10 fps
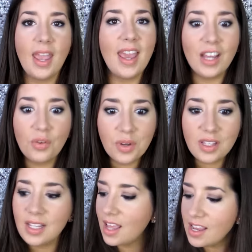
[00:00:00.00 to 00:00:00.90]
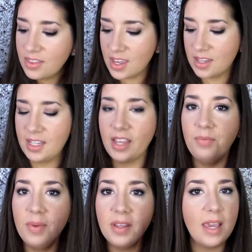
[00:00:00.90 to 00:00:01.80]
And I really like this.
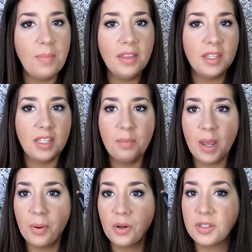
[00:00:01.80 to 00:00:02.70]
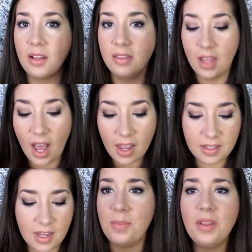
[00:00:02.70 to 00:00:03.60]
I've been keeping this in my purse a
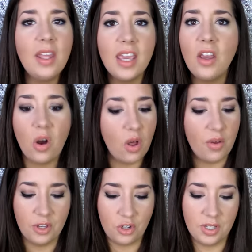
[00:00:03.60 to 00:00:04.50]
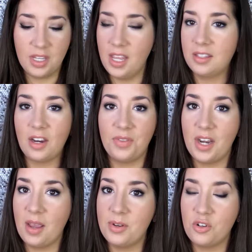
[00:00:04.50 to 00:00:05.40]
lot. I've been liking all of the Trestique stuff
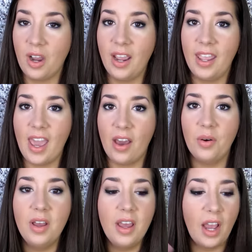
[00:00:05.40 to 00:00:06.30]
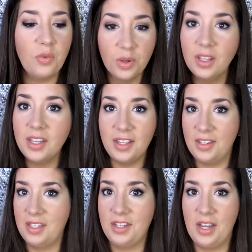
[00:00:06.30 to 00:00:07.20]
that I've been trying out. I really need
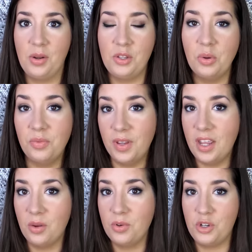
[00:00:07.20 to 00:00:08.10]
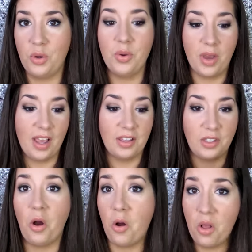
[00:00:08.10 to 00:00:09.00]
to sit down and do a video and show you
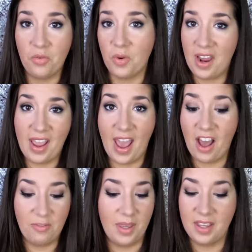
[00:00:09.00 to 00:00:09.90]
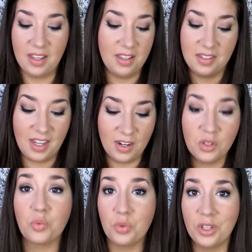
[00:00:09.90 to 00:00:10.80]
guys all of what I have because it
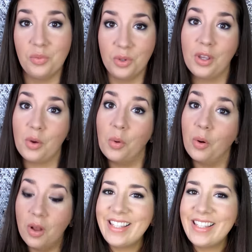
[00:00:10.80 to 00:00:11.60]
is really, really cool.